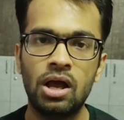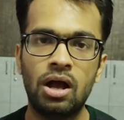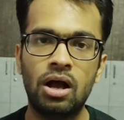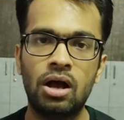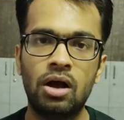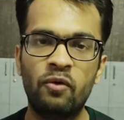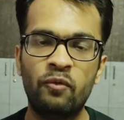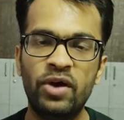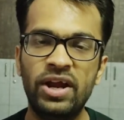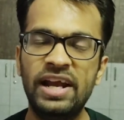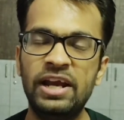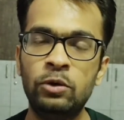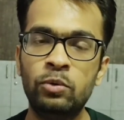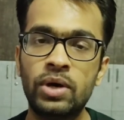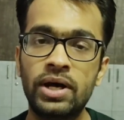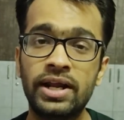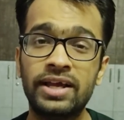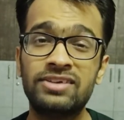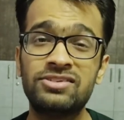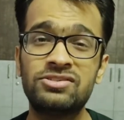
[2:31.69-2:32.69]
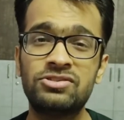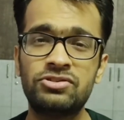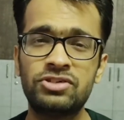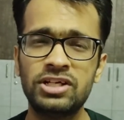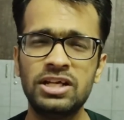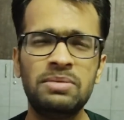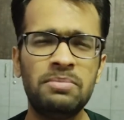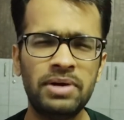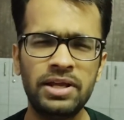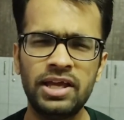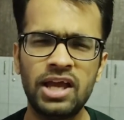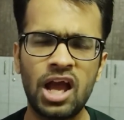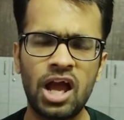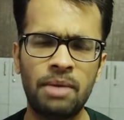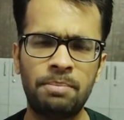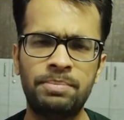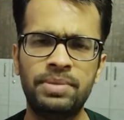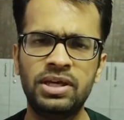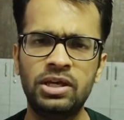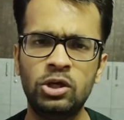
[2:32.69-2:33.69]
When you are extremely
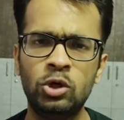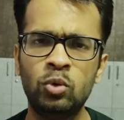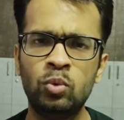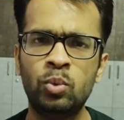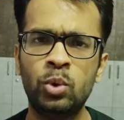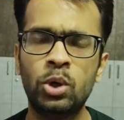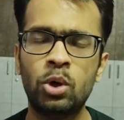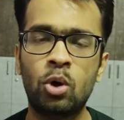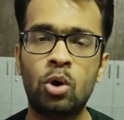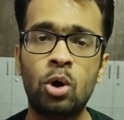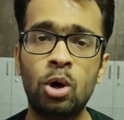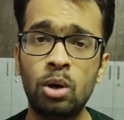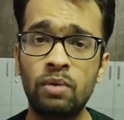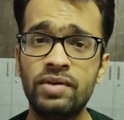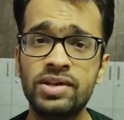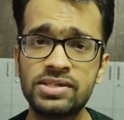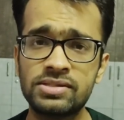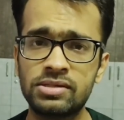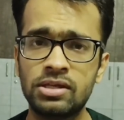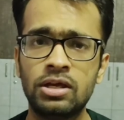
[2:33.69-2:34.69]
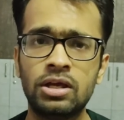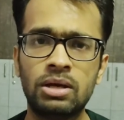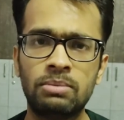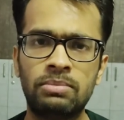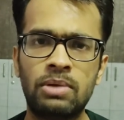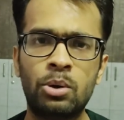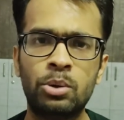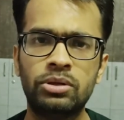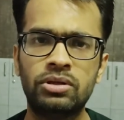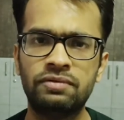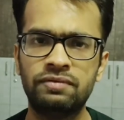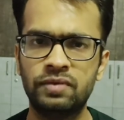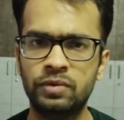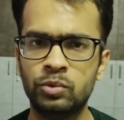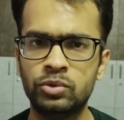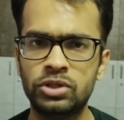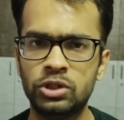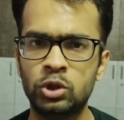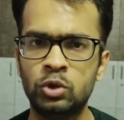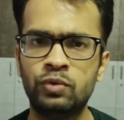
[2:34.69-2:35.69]
happy, you would always think about the
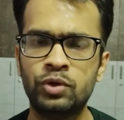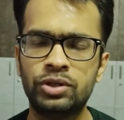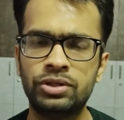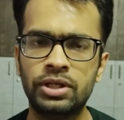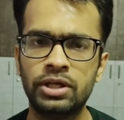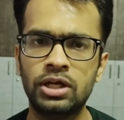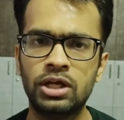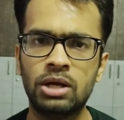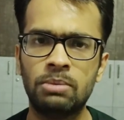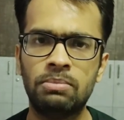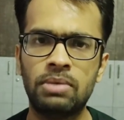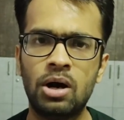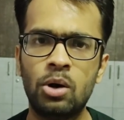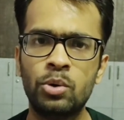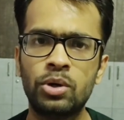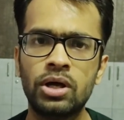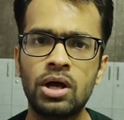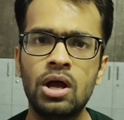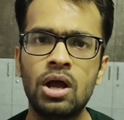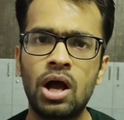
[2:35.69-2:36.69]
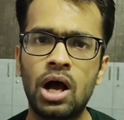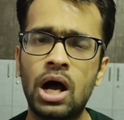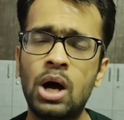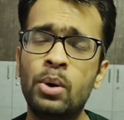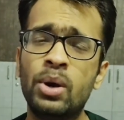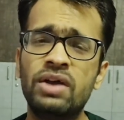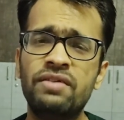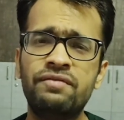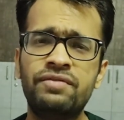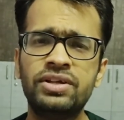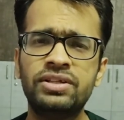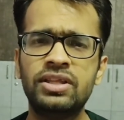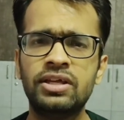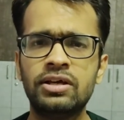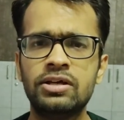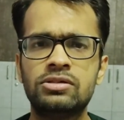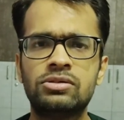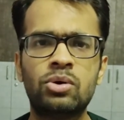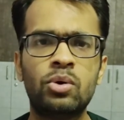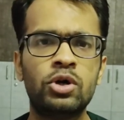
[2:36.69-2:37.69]
future. You would think about how
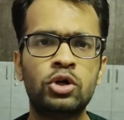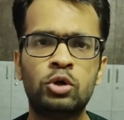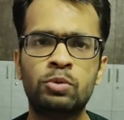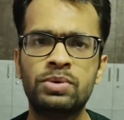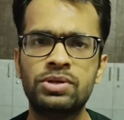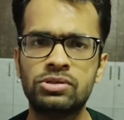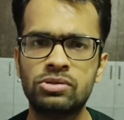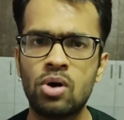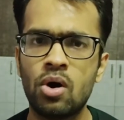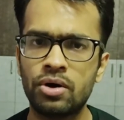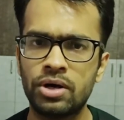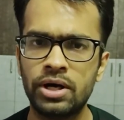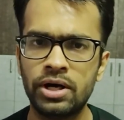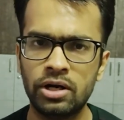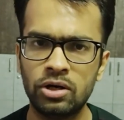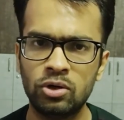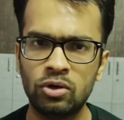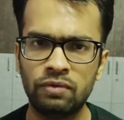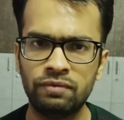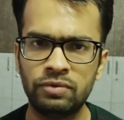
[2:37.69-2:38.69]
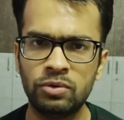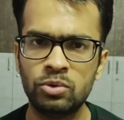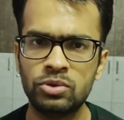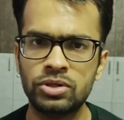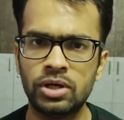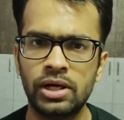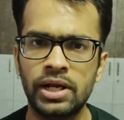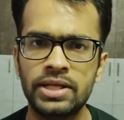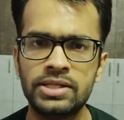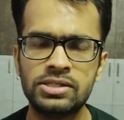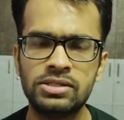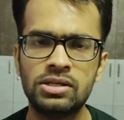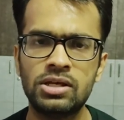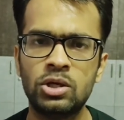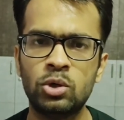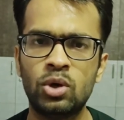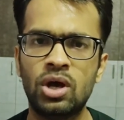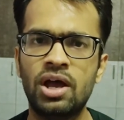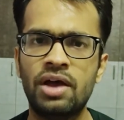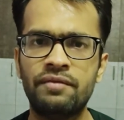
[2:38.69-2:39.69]
everything is going to be sorted in your future. Let's say
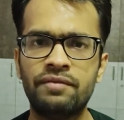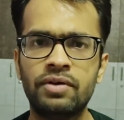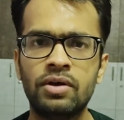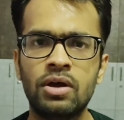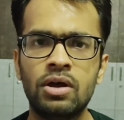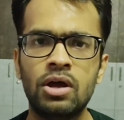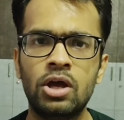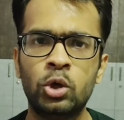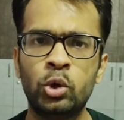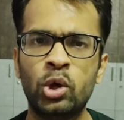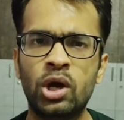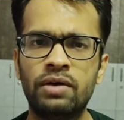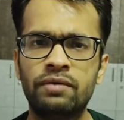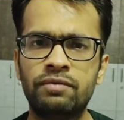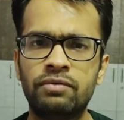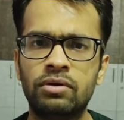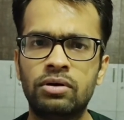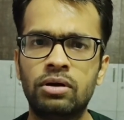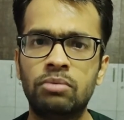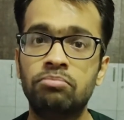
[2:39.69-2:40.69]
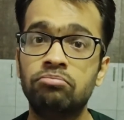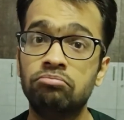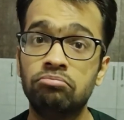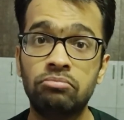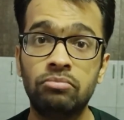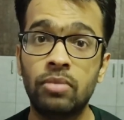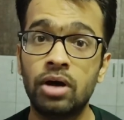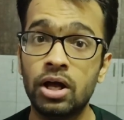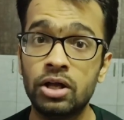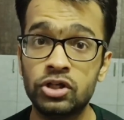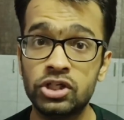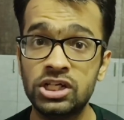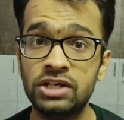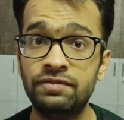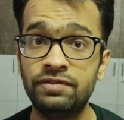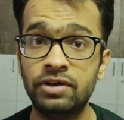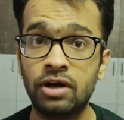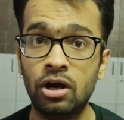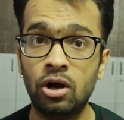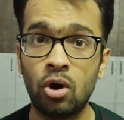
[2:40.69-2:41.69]
you have
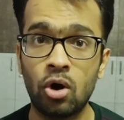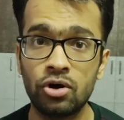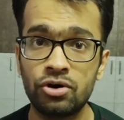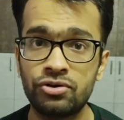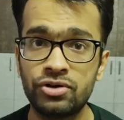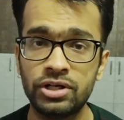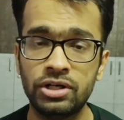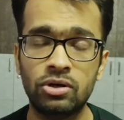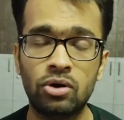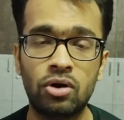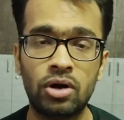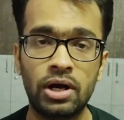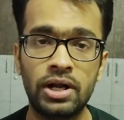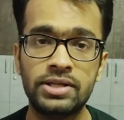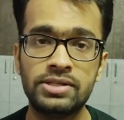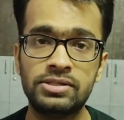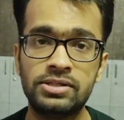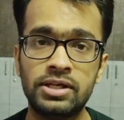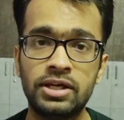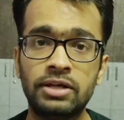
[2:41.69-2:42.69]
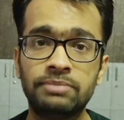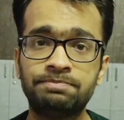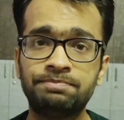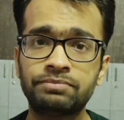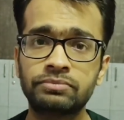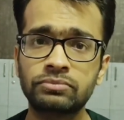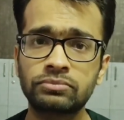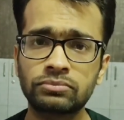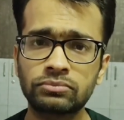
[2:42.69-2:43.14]
achieved a lottery, or let's say